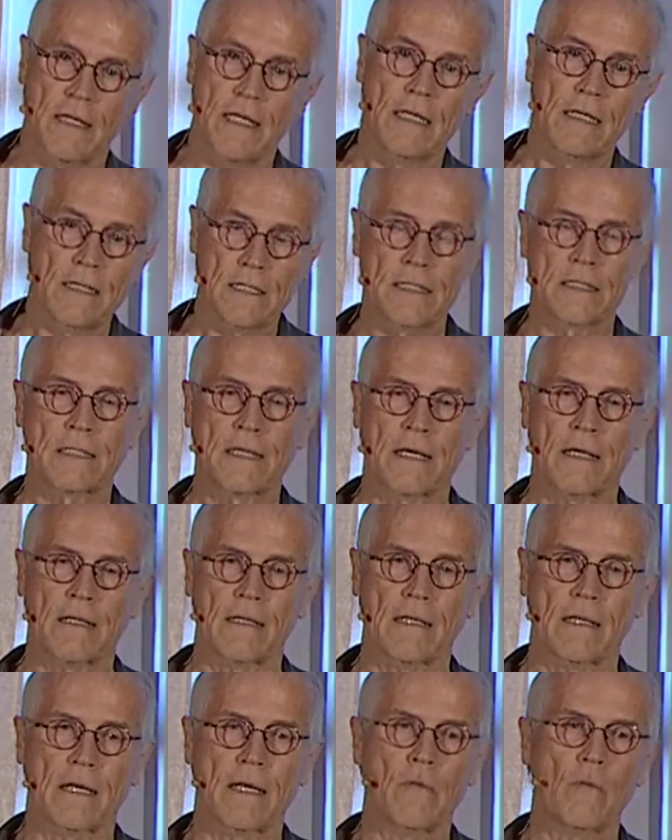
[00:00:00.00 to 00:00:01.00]
It is
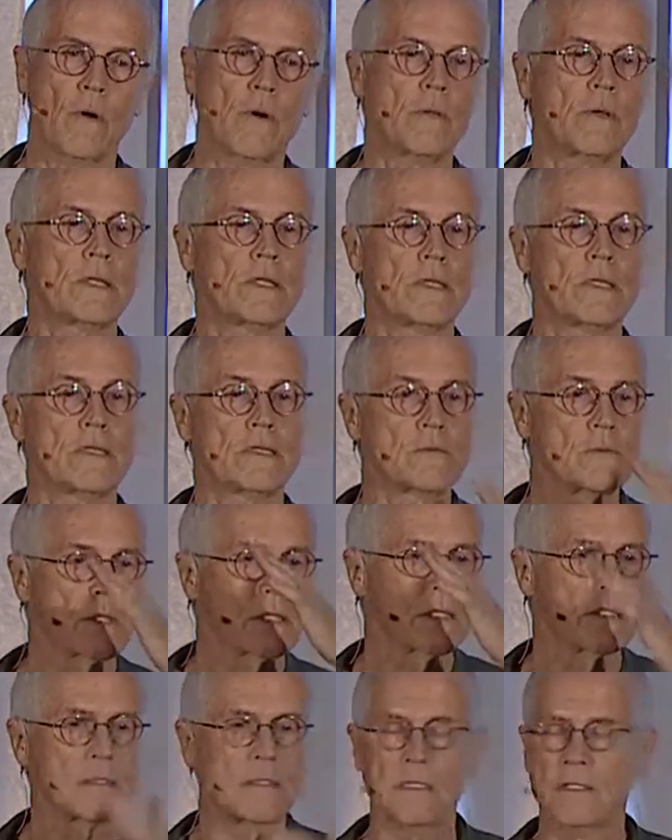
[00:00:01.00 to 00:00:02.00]
scaling. And what we did is we
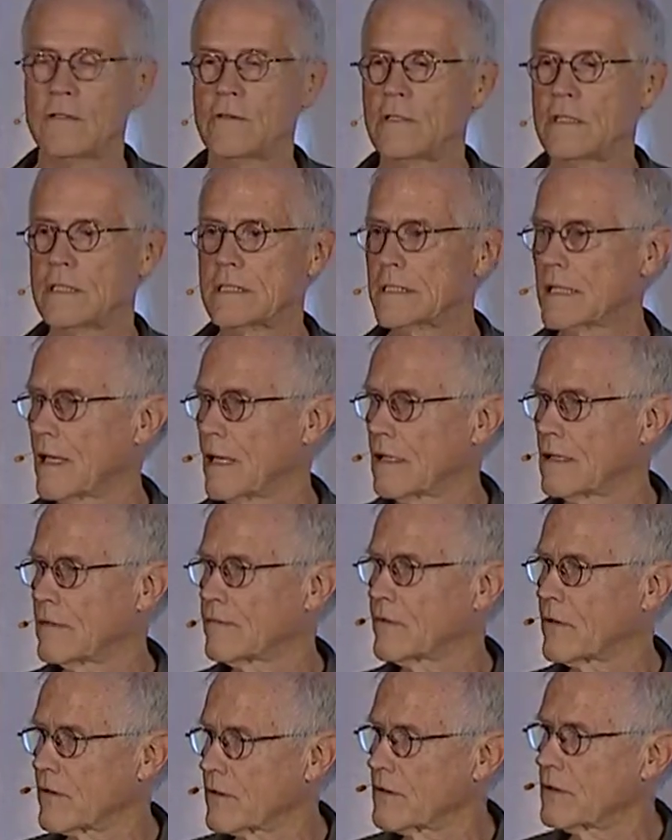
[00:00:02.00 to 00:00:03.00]
continued to scale
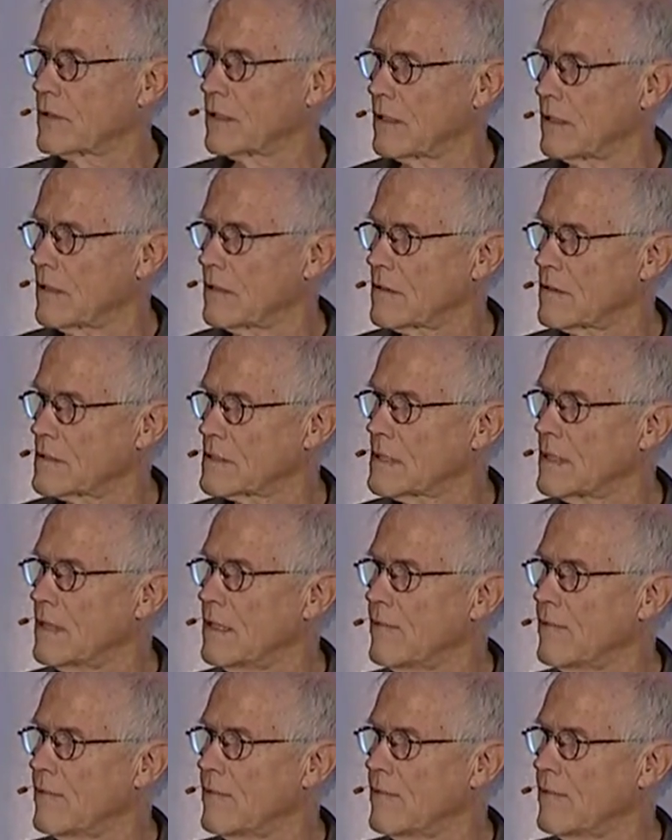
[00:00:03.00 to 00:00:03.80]
it for 30 years